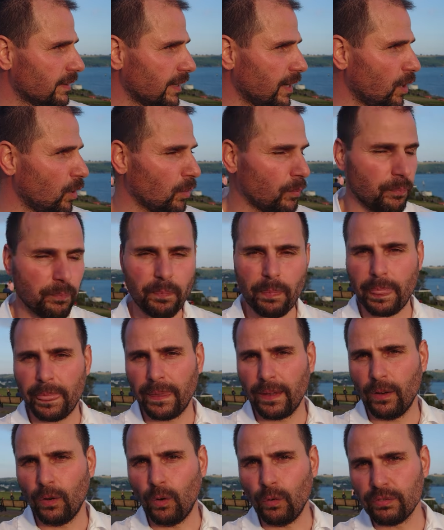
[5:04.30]
Now,
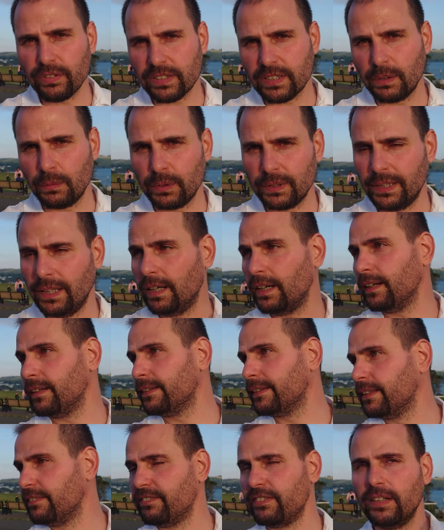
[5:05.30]
obviously with our
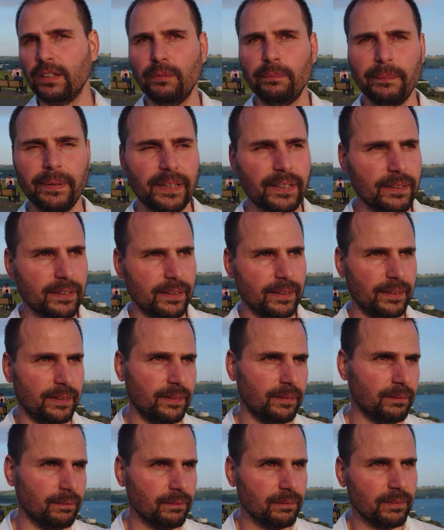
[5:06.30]
development
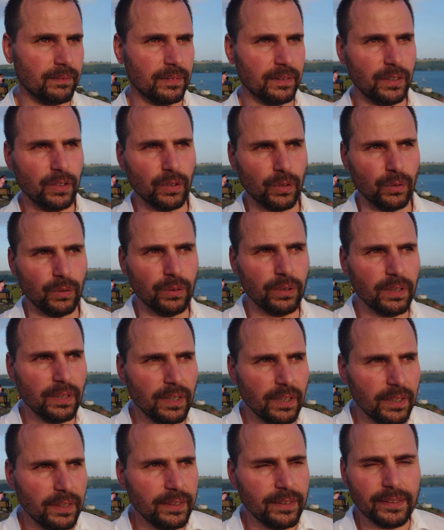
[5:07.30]
and, you know,
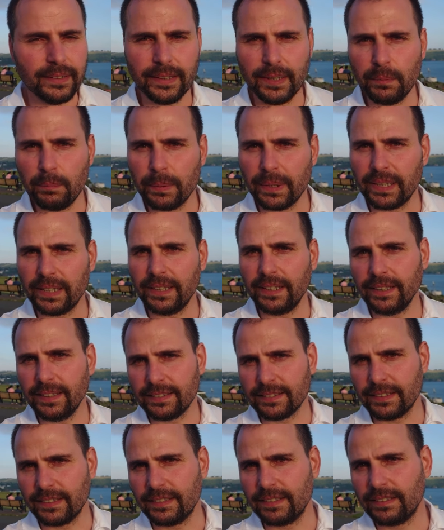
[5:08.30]
timber
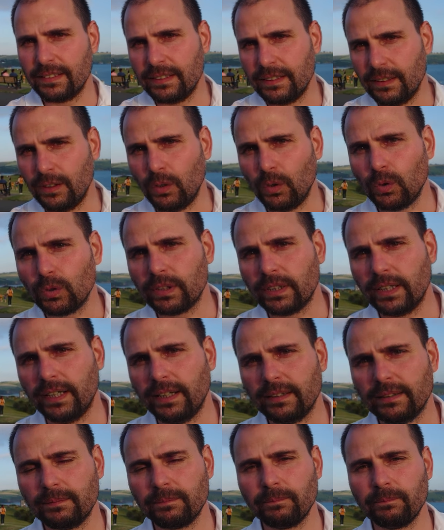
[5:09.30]
needs and all
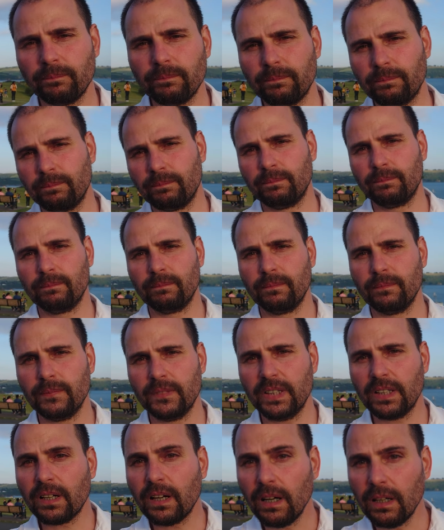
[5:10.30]
that,
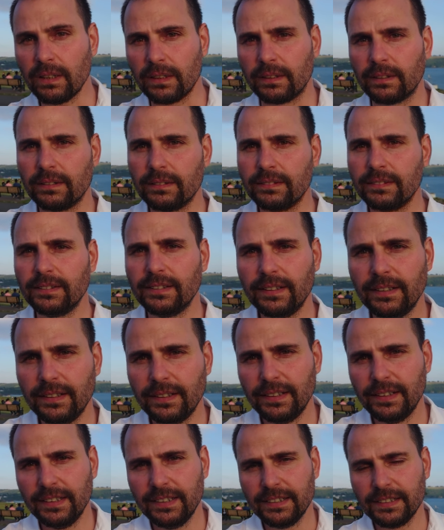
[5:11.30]
they're gone.
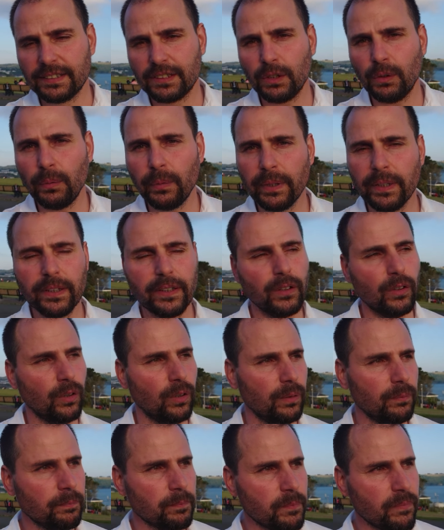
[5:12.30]
So we
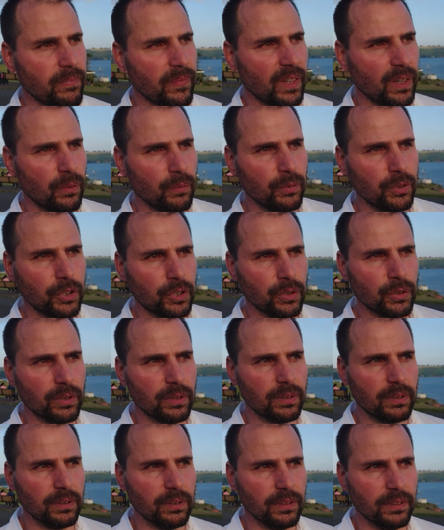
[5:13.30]
thought we
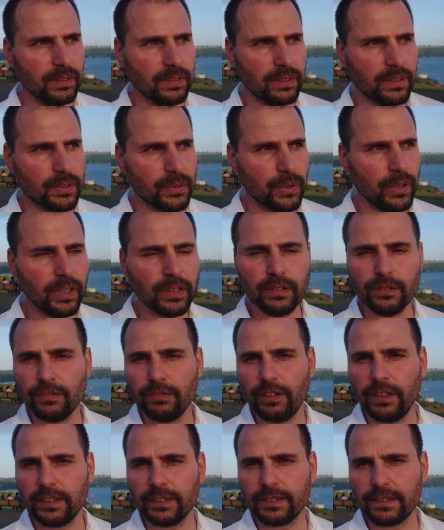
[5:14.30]
should try to
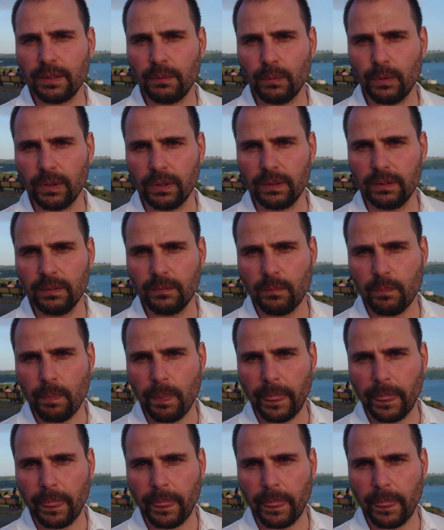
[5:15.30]
find someone